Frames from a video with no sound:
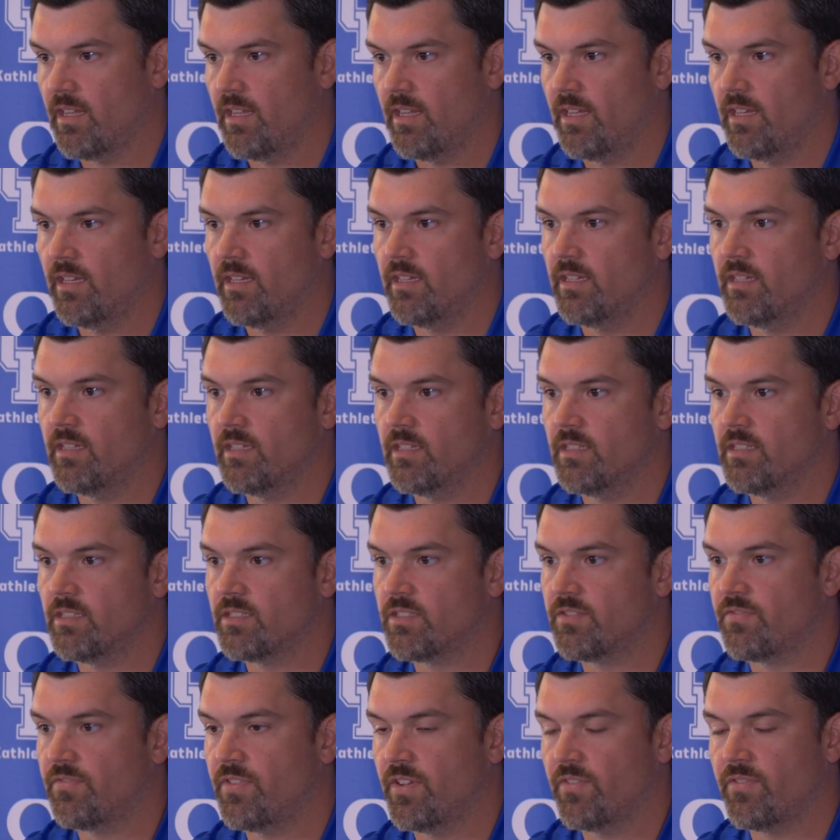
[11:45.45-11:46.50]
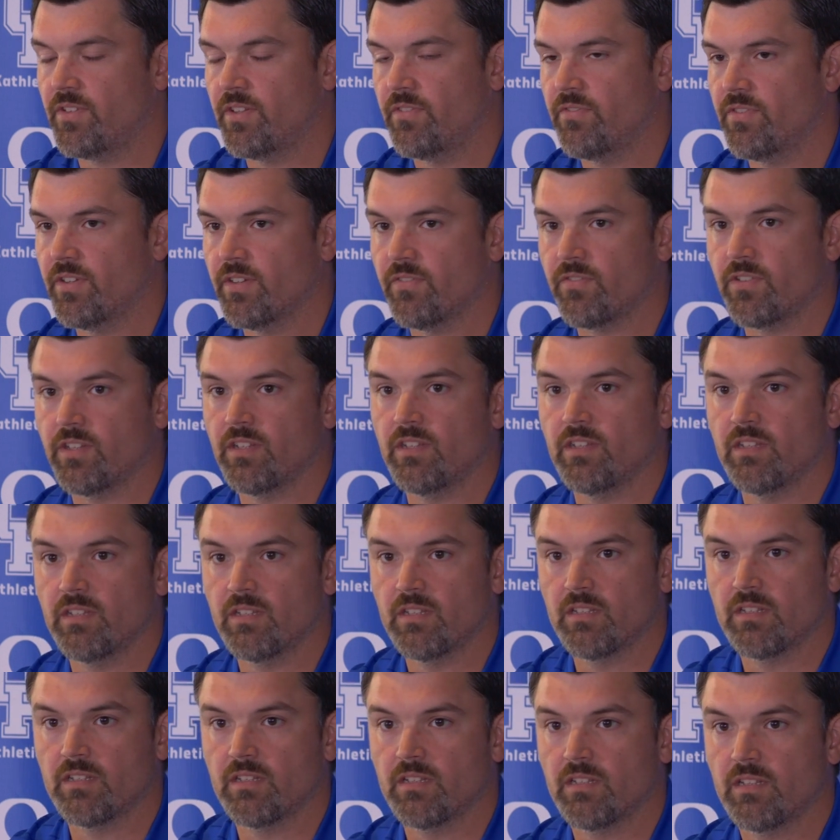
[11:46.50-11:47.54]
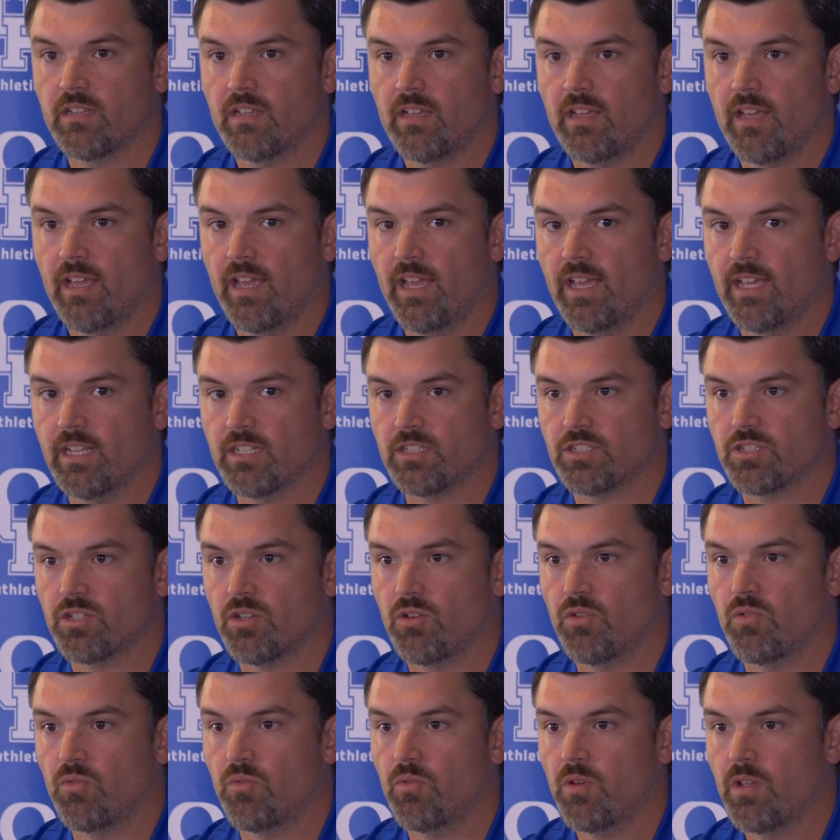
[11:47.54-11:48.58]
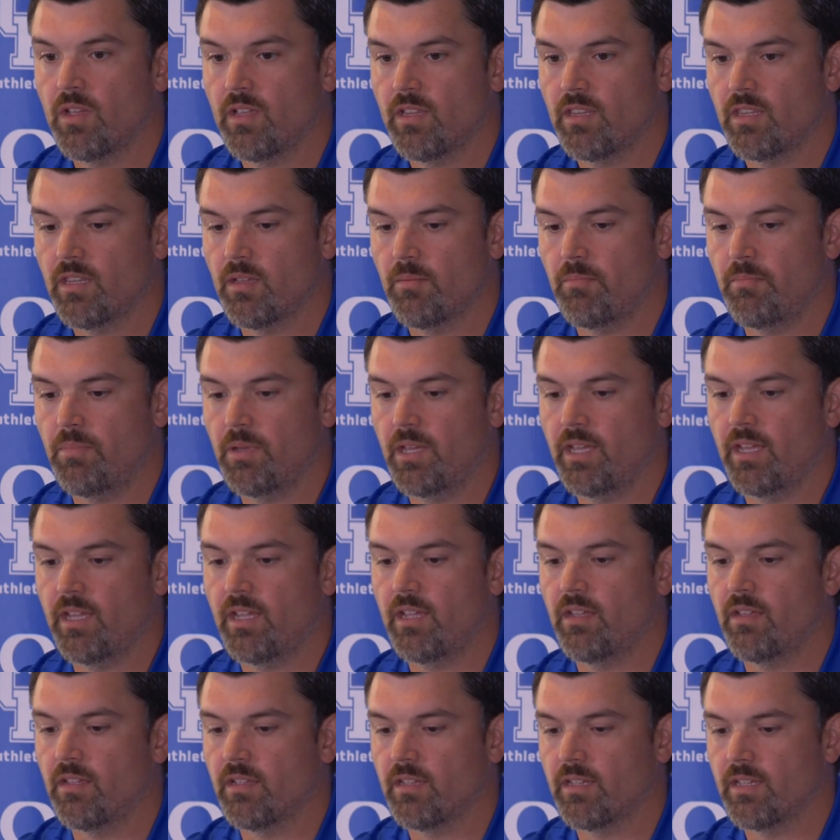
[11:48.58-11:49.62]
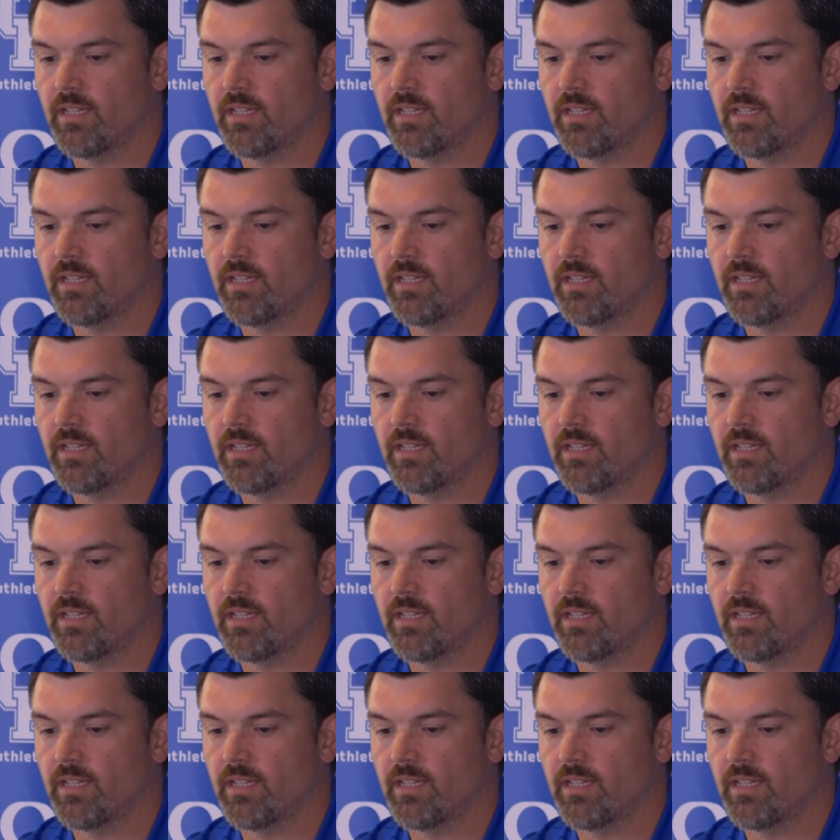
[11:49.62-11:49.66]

is 50-50. And so the big